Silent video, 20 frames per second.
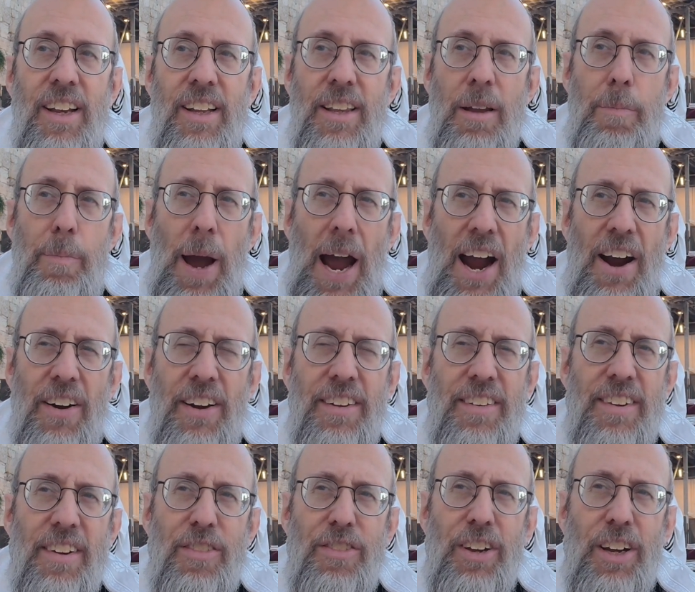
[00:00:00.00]
the
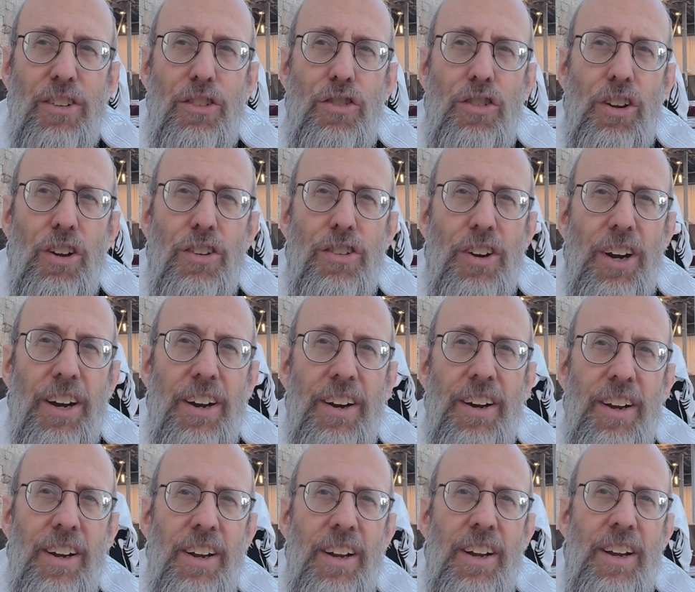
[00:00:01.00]
parents of such children,
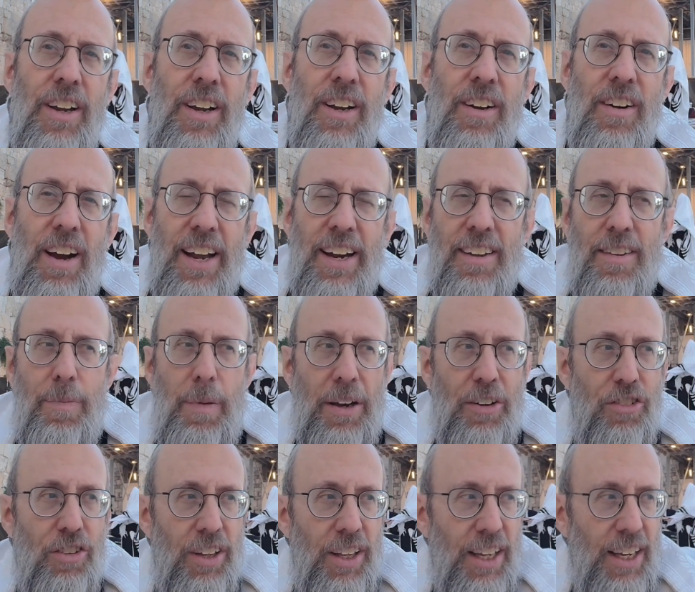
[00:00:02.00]
and
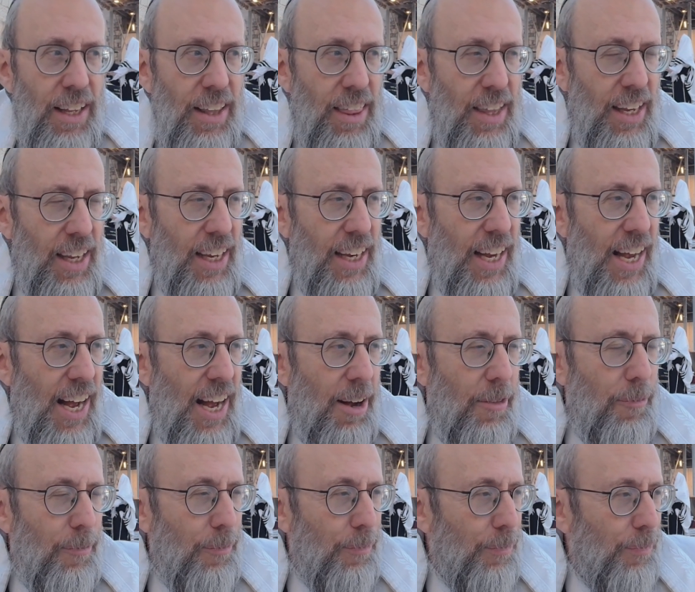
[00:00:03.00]
especially the um,
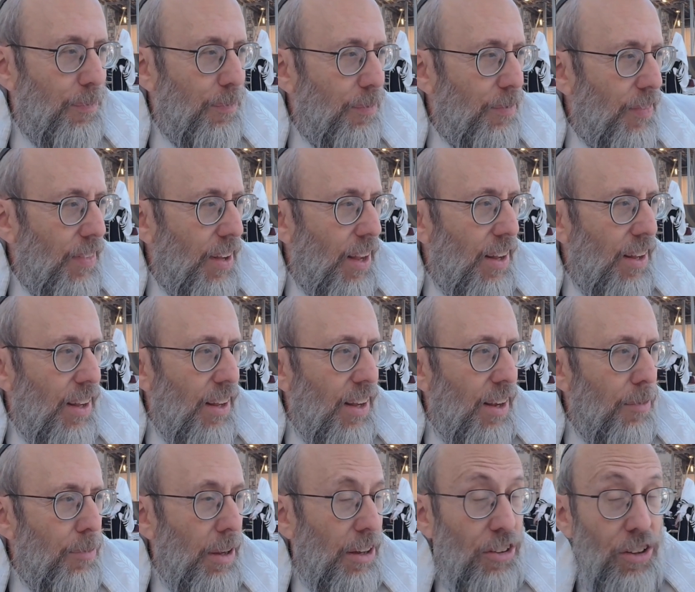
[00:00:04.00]

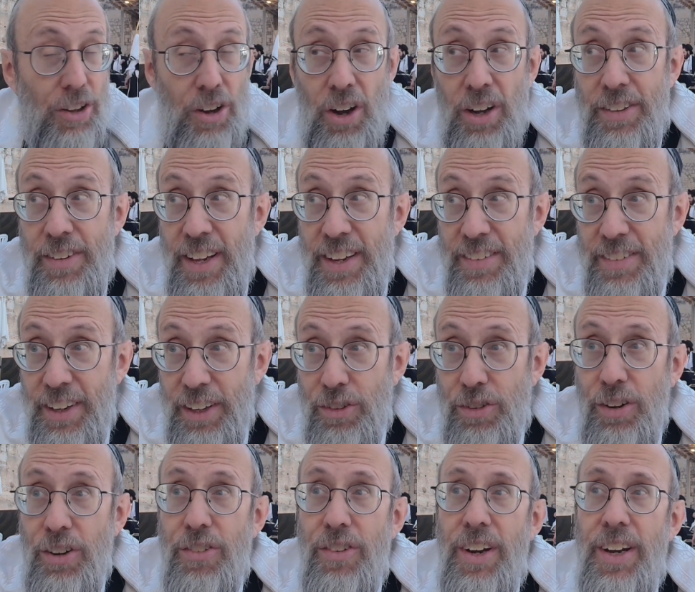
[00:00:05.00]
especially autistic
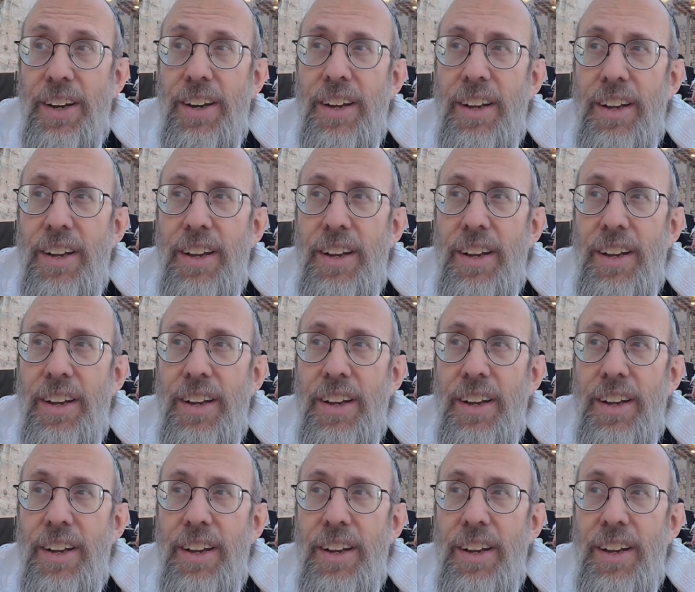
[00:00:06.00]
children,